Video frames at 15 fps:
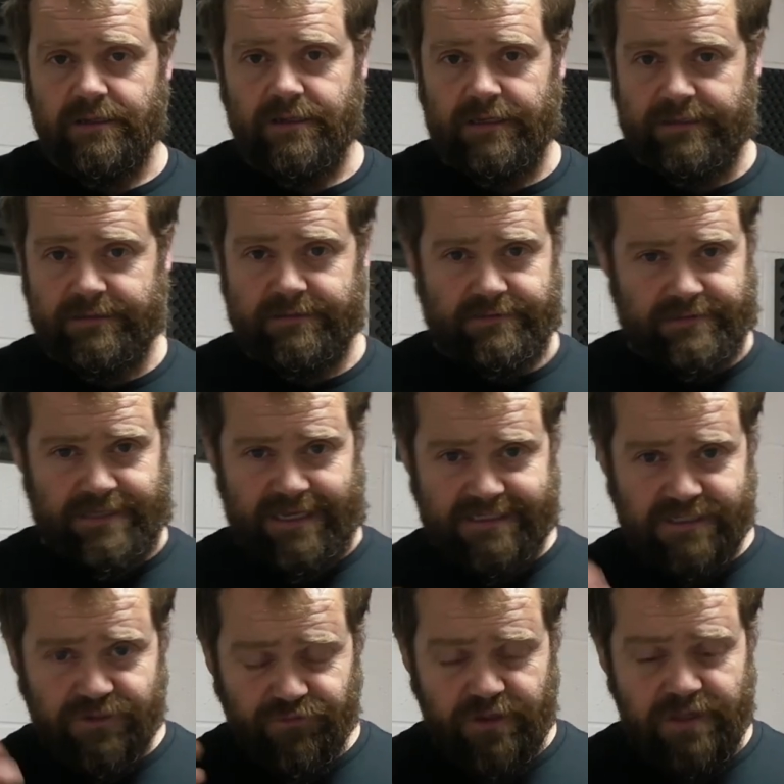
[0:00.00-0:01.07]
And
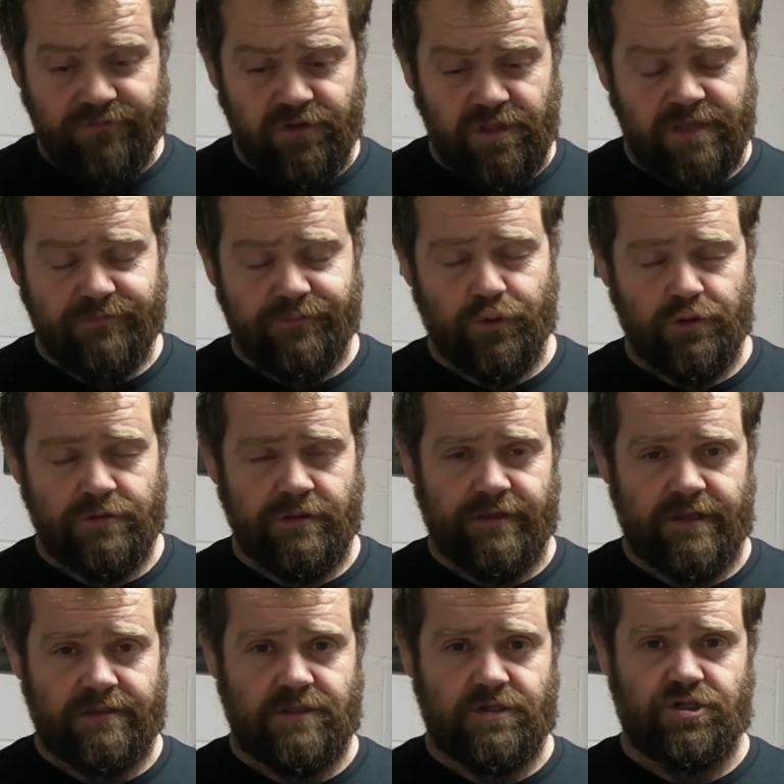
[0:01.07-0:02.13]
that's a really, really important
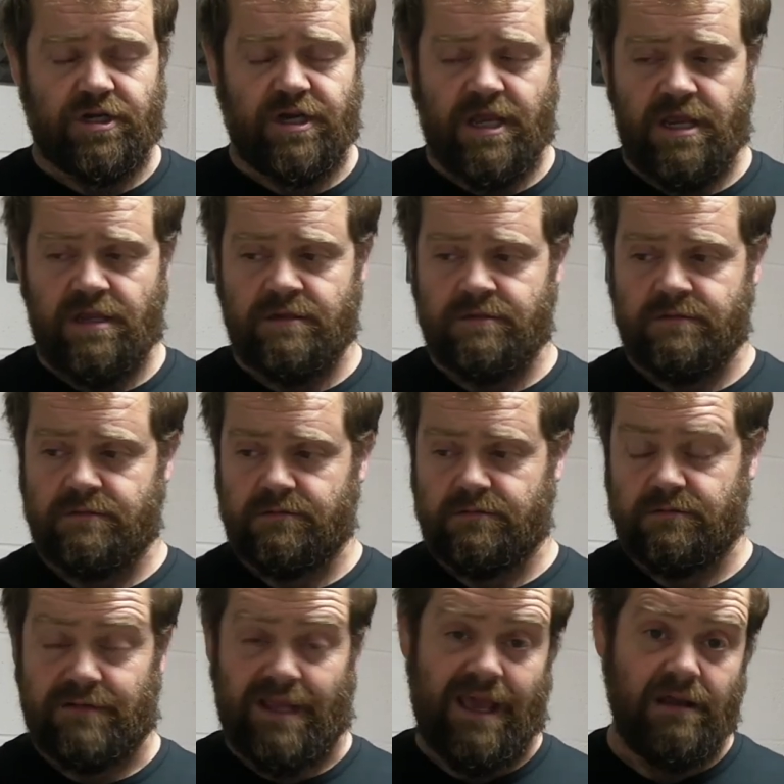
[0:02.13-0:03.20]
thing to try and
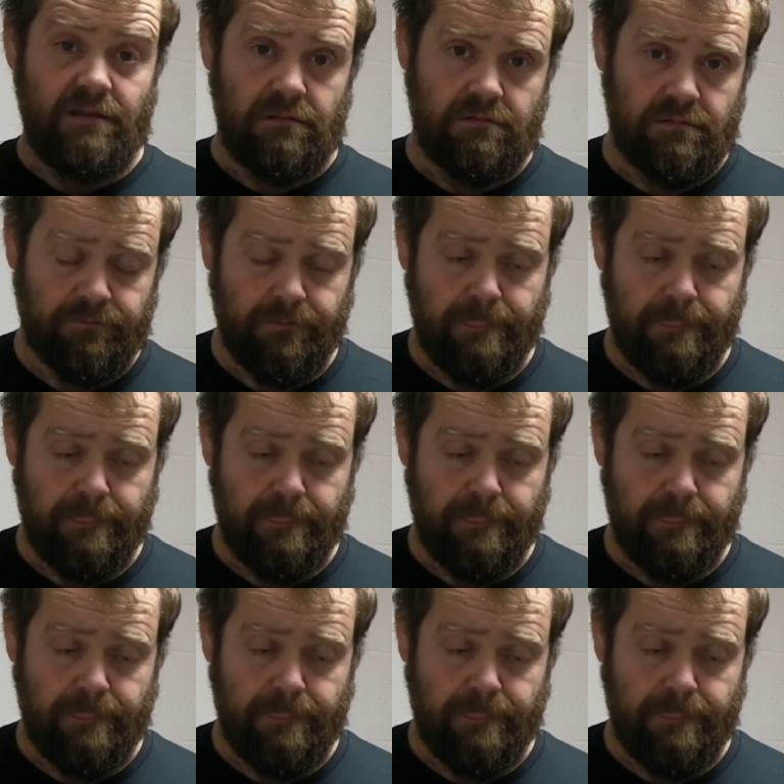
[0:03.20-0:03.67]
nail.